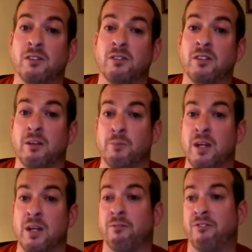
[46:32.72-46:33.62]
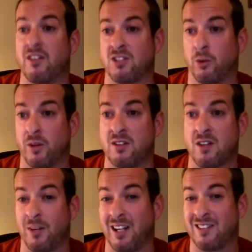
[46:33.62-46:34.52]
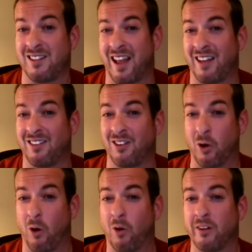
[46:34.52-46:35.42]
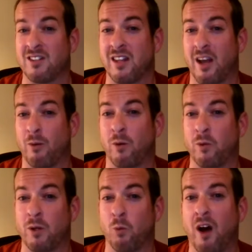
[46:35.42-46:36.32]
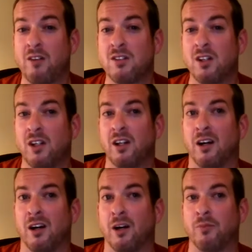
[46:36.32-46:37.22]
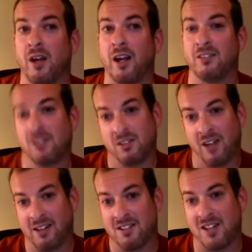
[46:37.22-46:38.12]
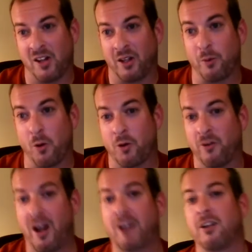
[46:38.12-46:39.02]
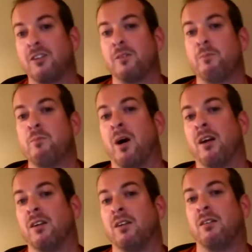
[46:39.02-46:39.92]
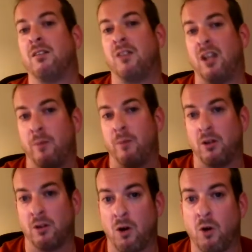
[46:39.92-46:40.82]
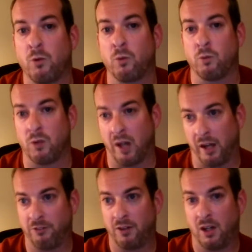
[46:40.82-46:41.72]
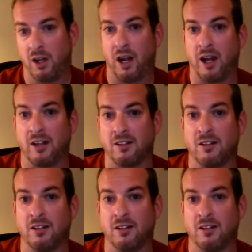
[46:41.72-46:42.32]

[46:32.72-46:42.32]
and become physical with somebody, isn't that the goal? Isn't that what we want? And hate to sound like a broken record, but think about your own life. And,